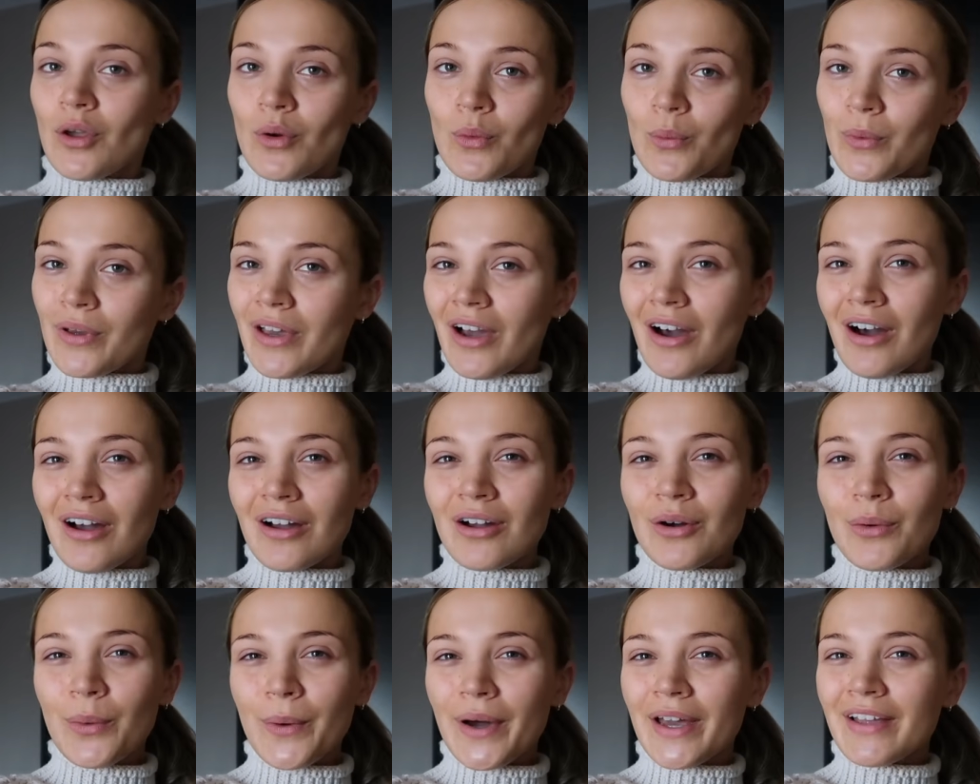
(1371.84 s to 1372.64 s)
we
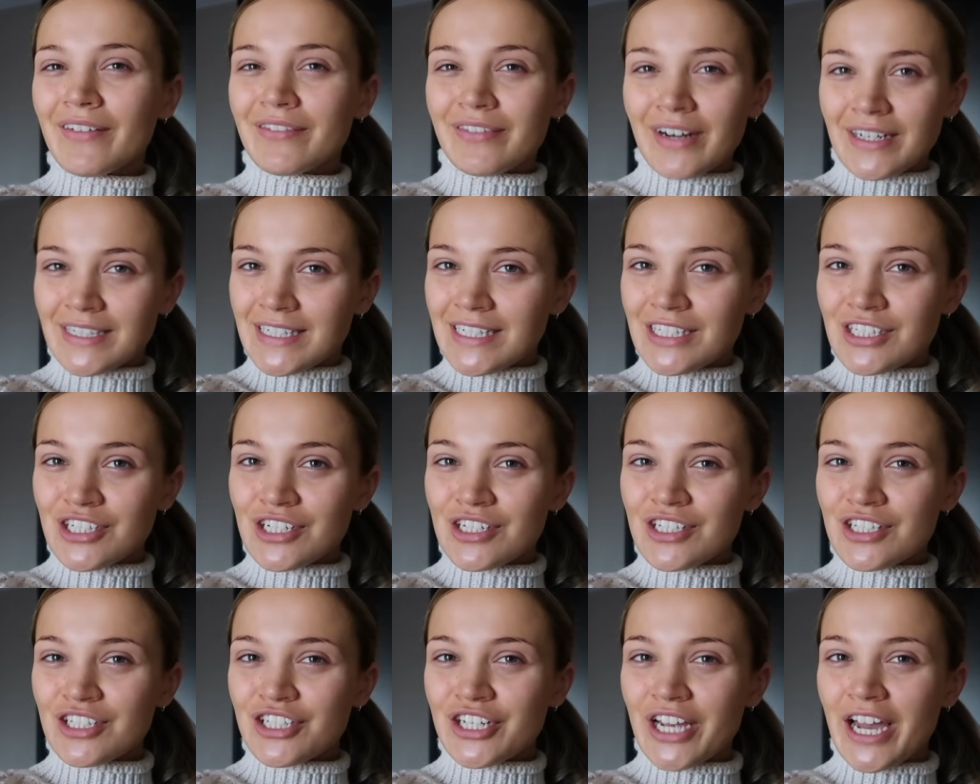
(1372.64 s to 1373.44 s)
aren't quite ready
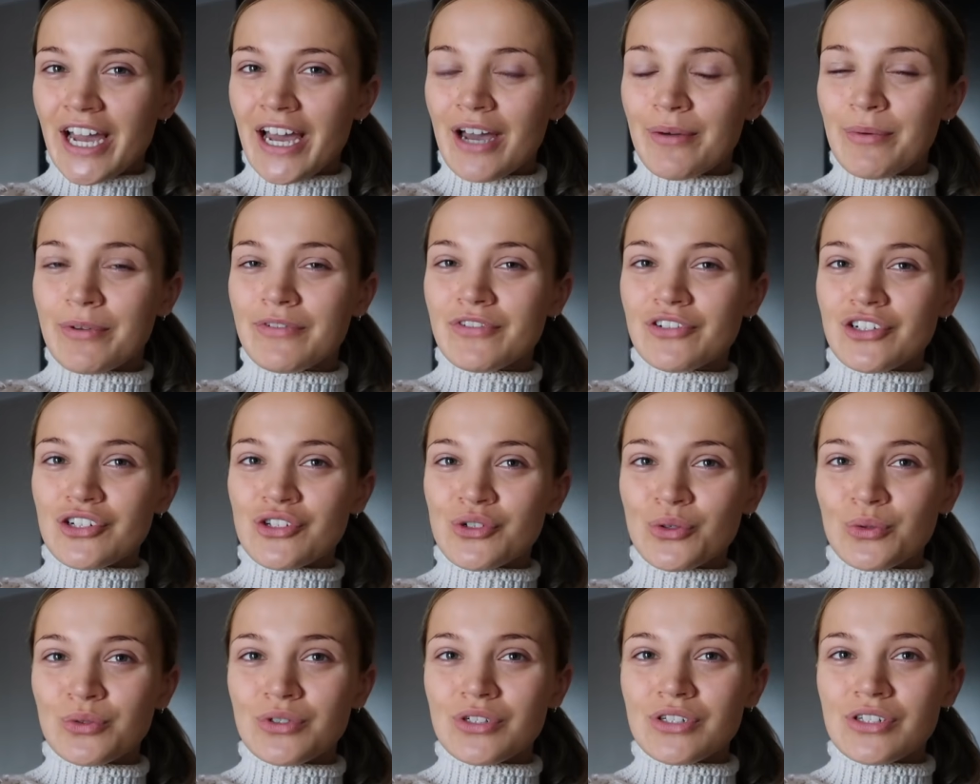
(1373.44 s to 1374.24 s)
just yet. We've
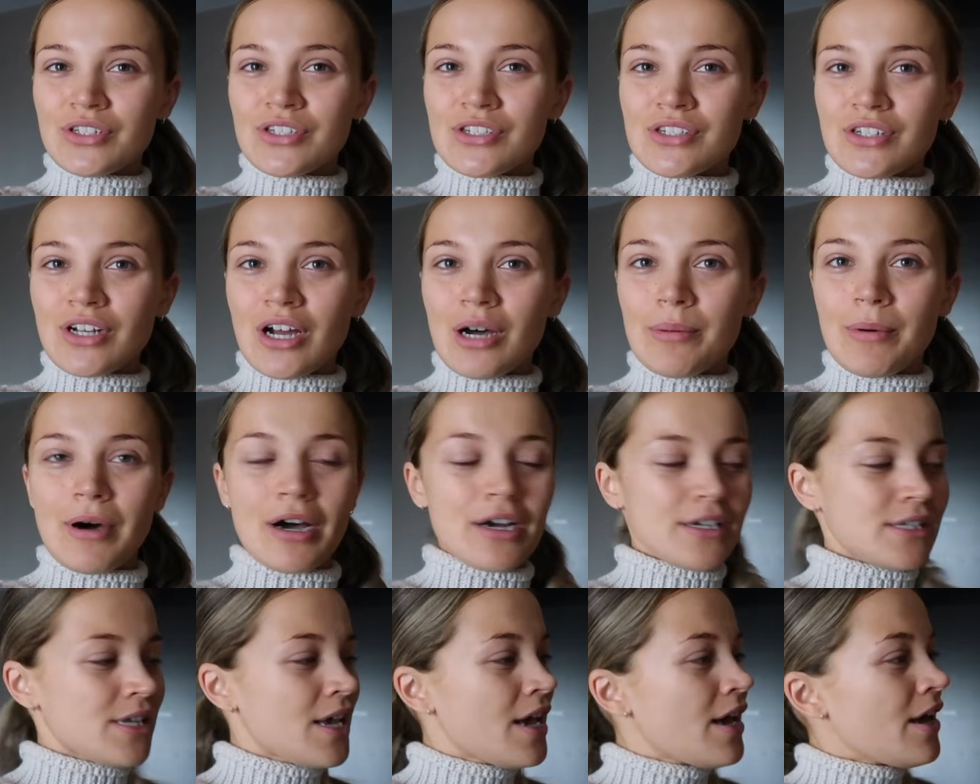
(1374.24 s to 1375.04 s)
just ordered a
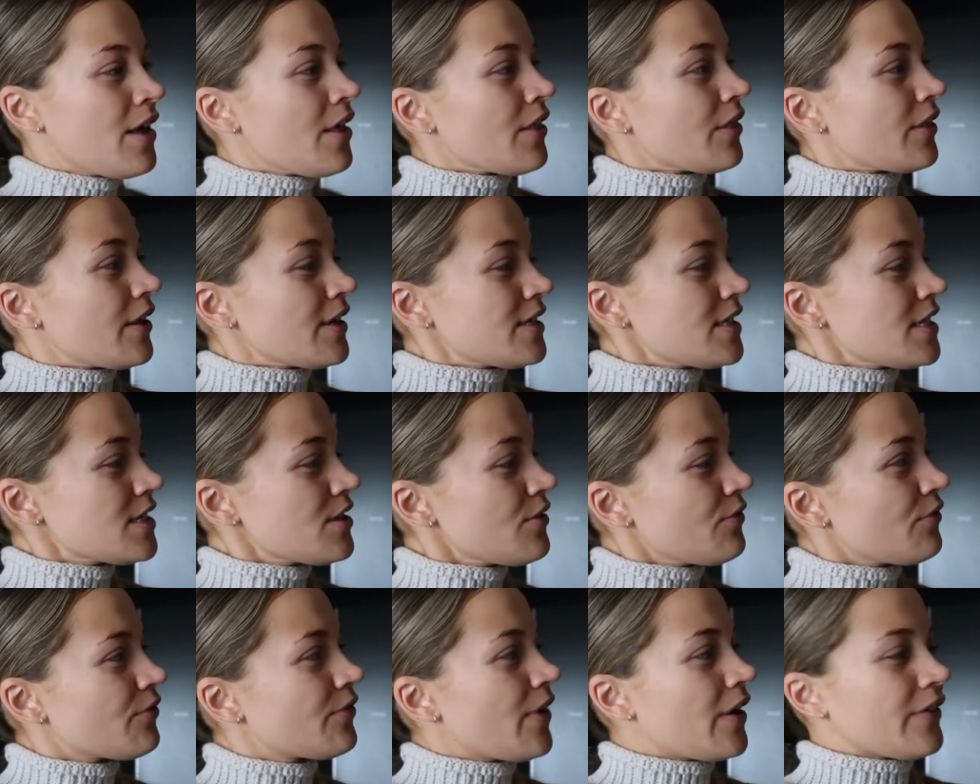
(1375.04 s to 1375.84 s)
Starbucks. This is
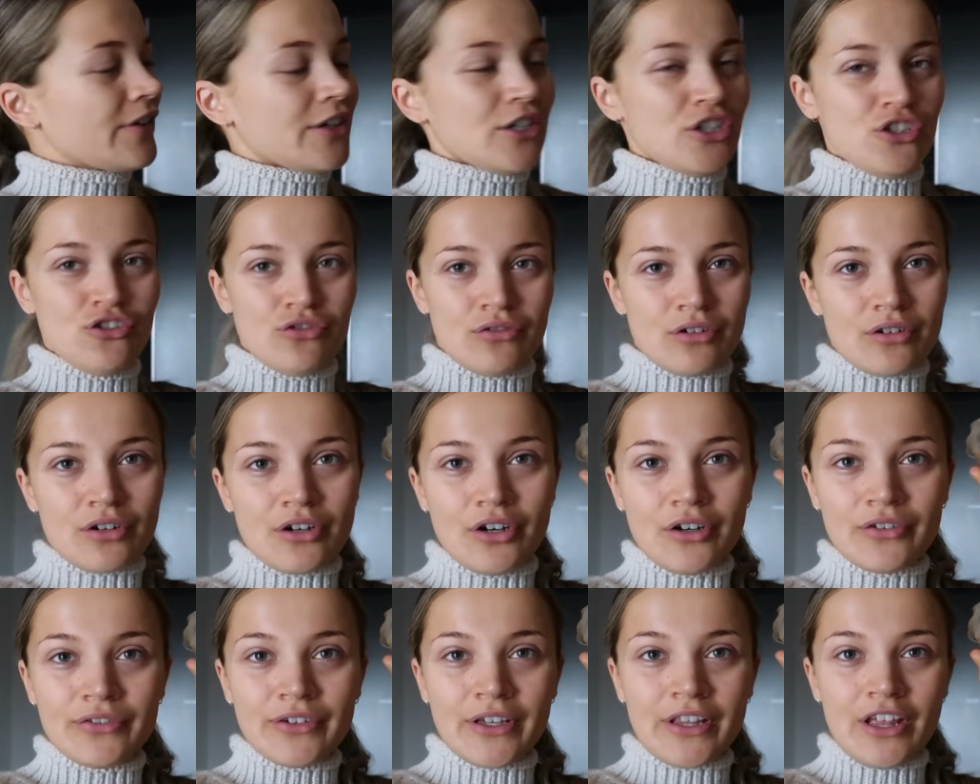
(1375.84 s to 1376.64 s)
a very strong
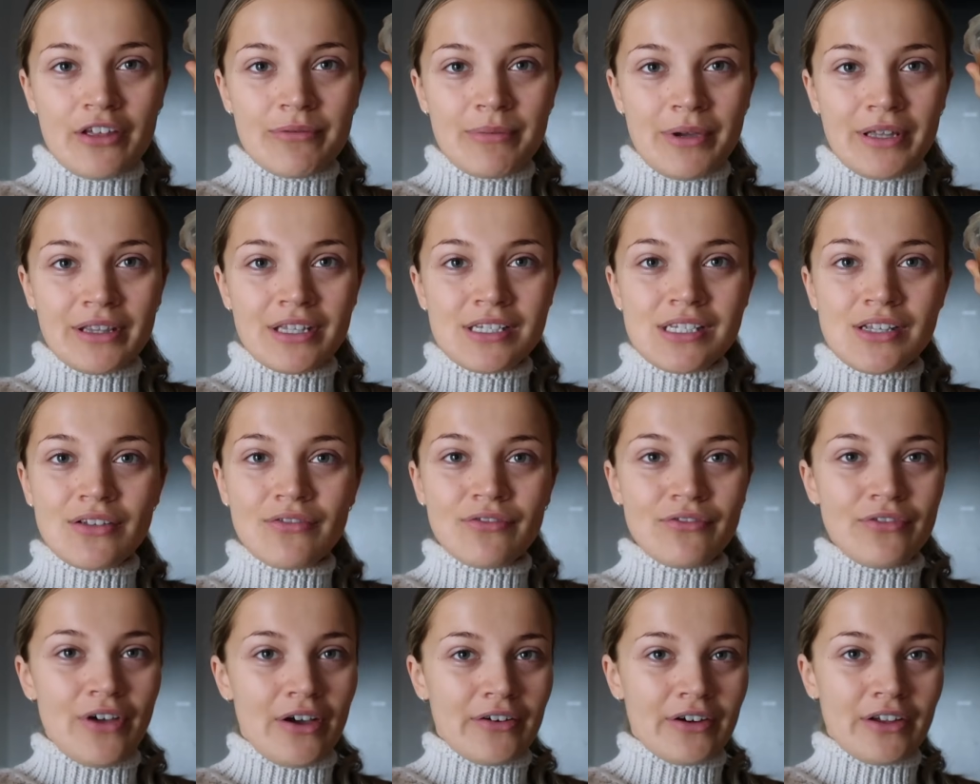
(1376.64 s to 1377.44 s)
coffee. They made this
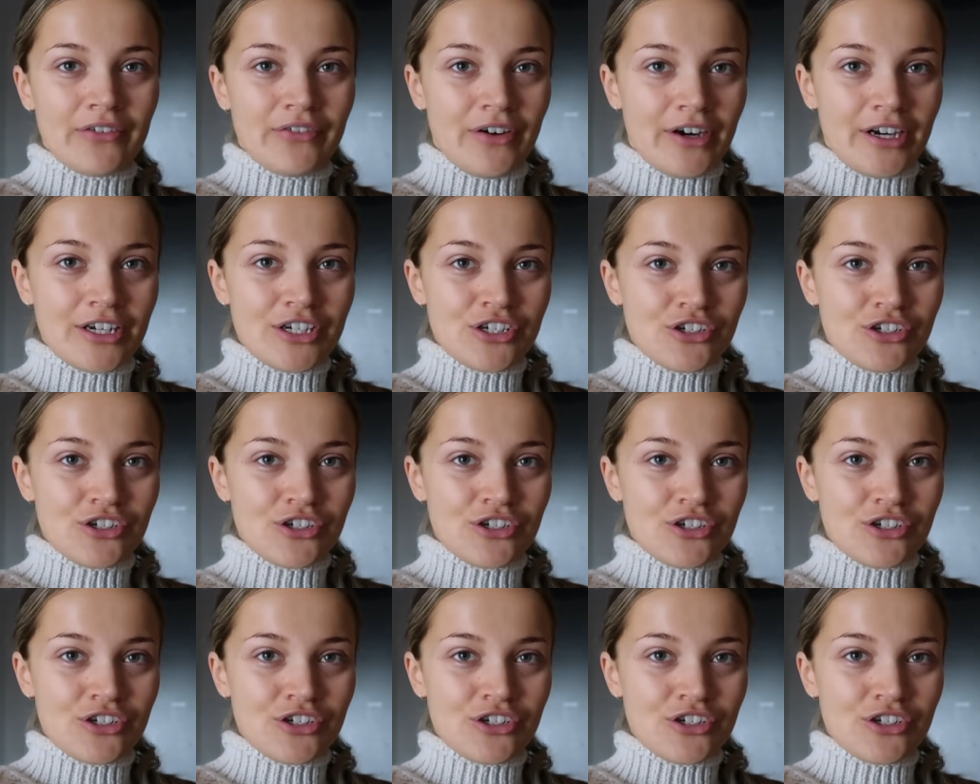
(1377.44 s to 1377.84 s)
very, very